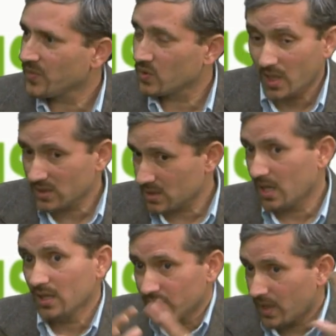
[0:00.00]
So, that is
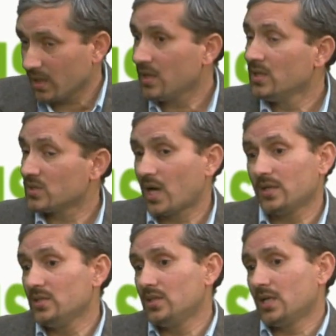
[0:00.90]
kind of our
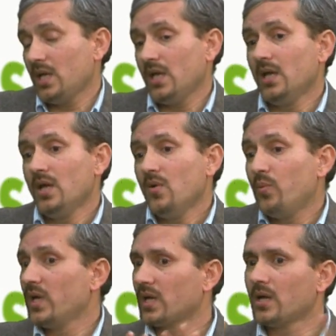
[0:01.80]
strategy that hey
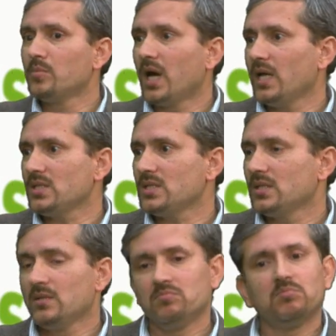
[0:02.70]
we are unbiased
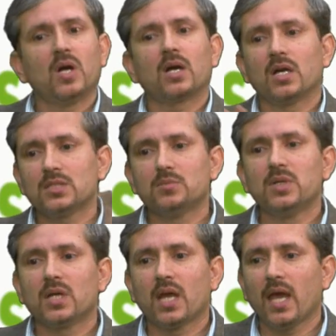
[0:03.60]
a
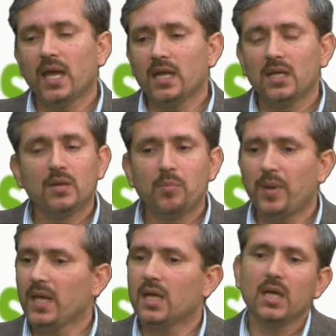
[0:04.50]
customer can
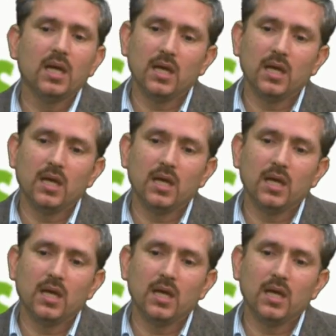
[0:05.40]
pick